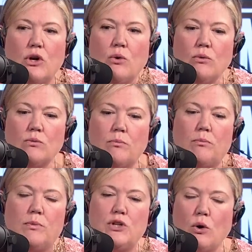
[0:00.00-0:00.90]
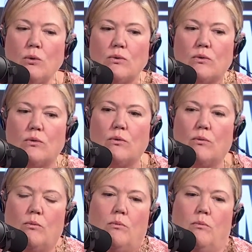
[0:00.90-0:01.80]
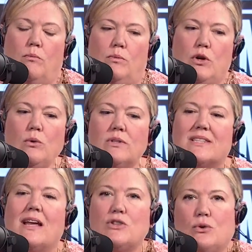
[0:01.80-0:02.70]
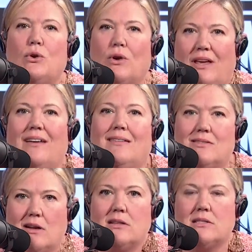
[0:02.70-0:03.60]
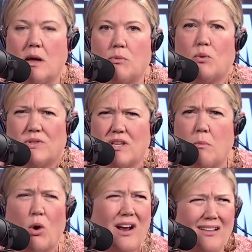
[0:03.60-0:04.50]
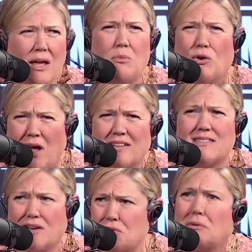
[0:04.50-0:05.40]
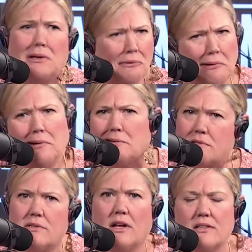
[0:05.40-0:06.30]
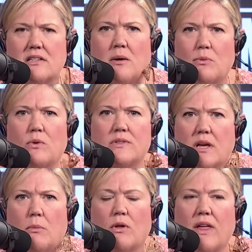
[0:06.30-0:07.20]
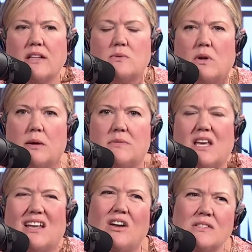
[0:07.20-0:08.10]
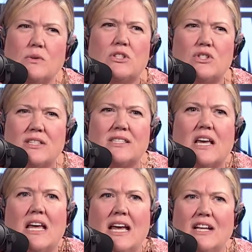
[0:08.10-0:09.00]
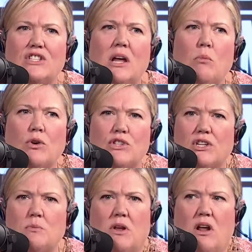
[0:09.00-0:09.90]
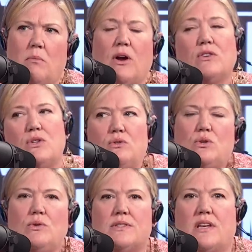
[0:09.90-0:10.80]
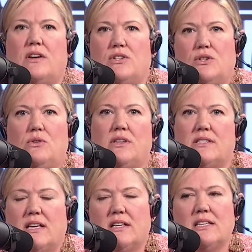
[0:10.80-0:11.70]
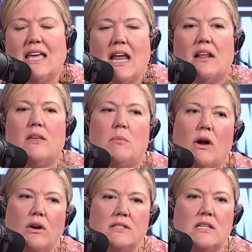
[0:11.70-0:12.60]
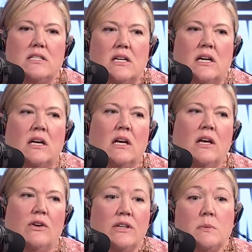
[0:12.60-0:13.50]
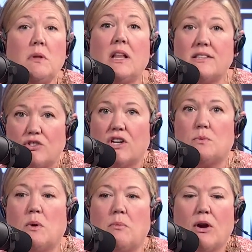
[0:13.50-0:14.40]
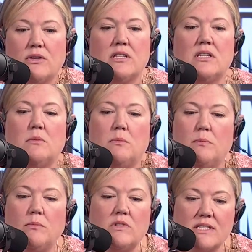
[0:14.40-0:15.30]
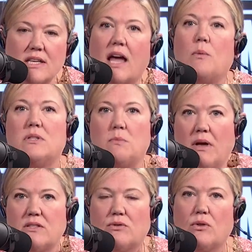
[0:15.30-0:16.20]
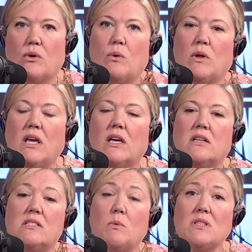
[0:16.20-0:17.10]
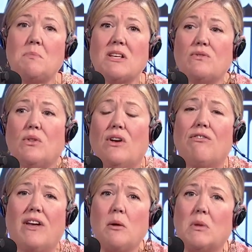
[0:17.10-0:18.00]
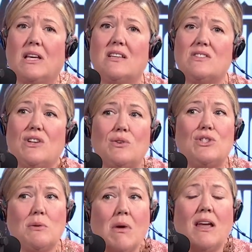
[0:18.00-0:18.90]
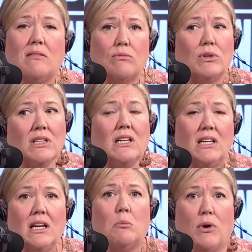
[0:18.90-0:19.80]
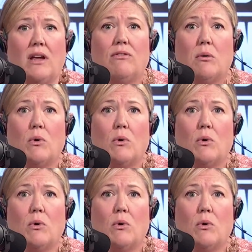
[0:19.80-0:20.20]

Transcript: don't, don't don't schedule your kids nonstop through the summer and claim you're not scheduling your kids nonstop through the summer. That's what I'm saying. And also, it's just it's yet more judgment on parents who do decide to do these things. Again, I think parents need to there needs to be less judgment. Parents need to decide what's best for their own kids and what's best for their families. You know, she might really need a break from